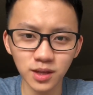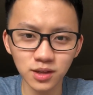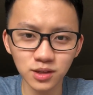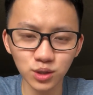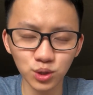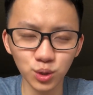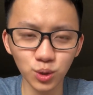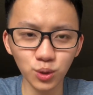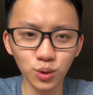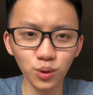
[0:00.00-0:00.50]

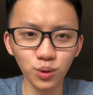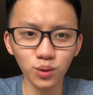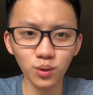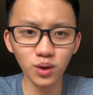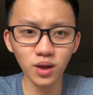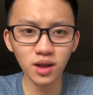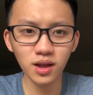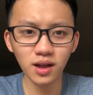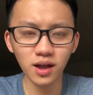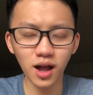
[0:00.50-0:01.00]
you
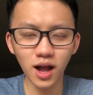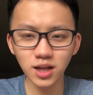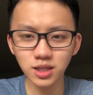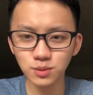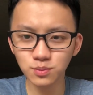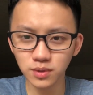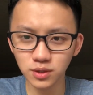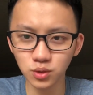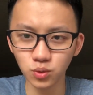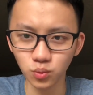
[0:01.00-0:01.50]
asked
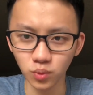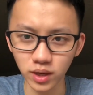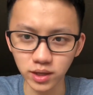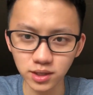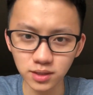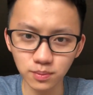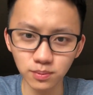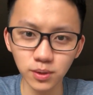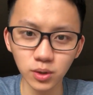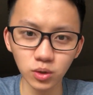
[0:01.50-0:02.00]
me to
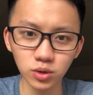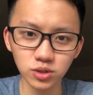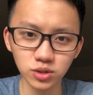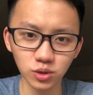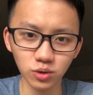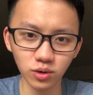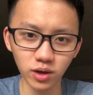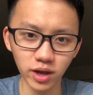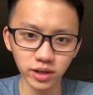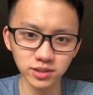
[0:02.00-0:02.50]
wait because
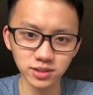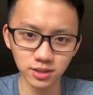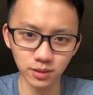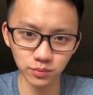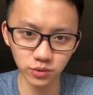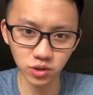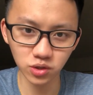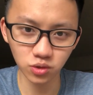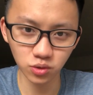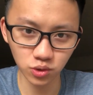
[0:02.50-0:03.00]
you had
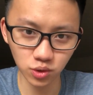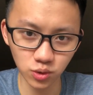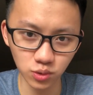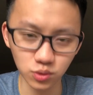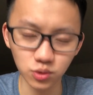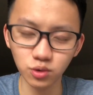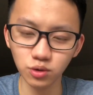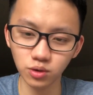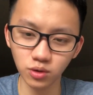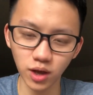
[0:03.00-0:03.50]
something to do.
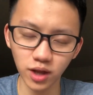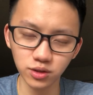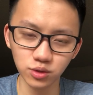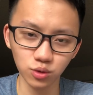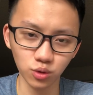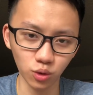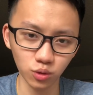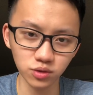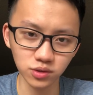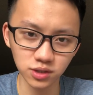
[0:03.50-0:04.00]
You had to
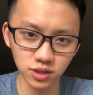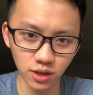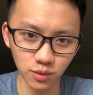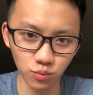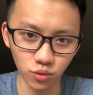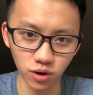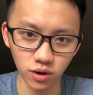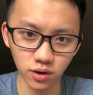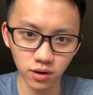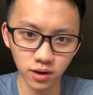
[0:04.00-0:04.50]
go to
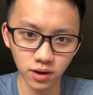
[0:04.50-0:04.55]
somewhere.